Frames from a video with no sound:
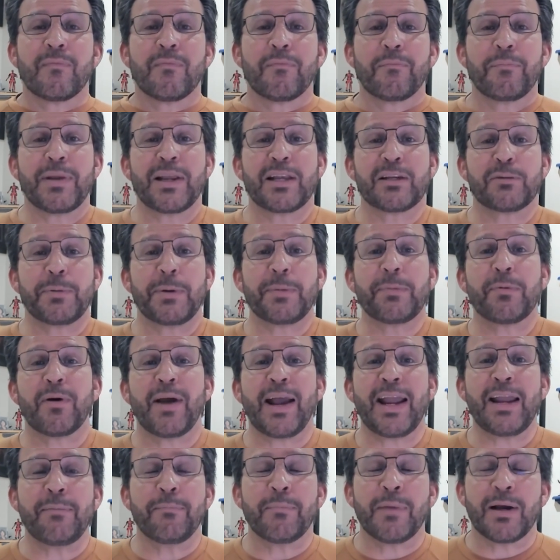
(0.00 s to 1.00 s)
because people
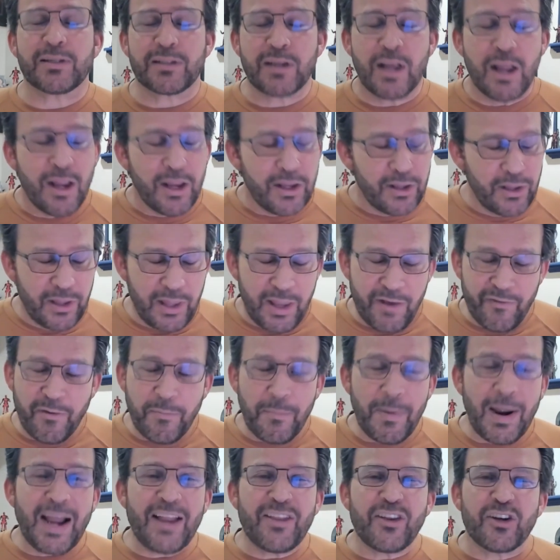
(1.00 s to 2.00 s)
hate Musk. Never mind,